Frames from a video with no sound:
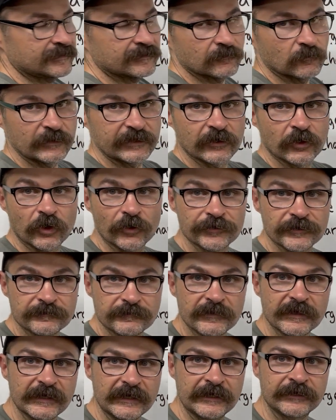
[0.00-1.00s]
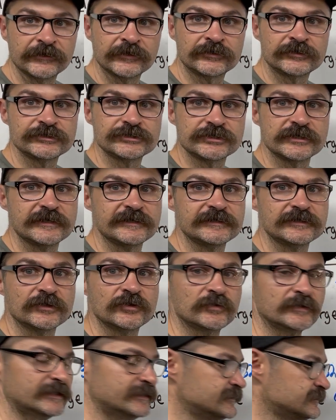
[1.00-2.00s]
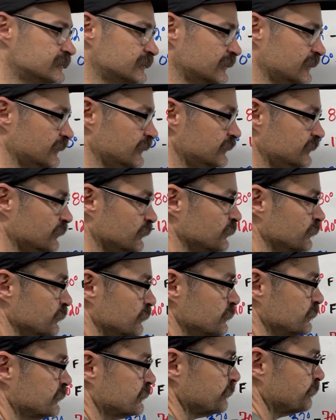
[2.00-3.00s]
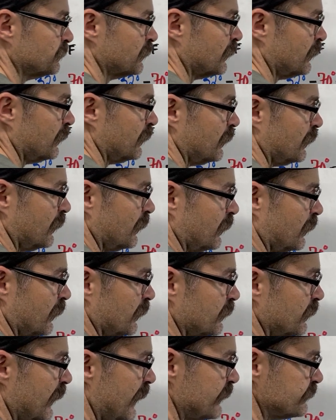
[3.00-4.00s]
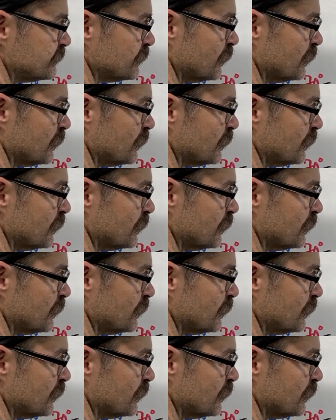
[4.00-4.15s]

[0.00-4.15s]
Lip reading: we call them energy units, EUs, that's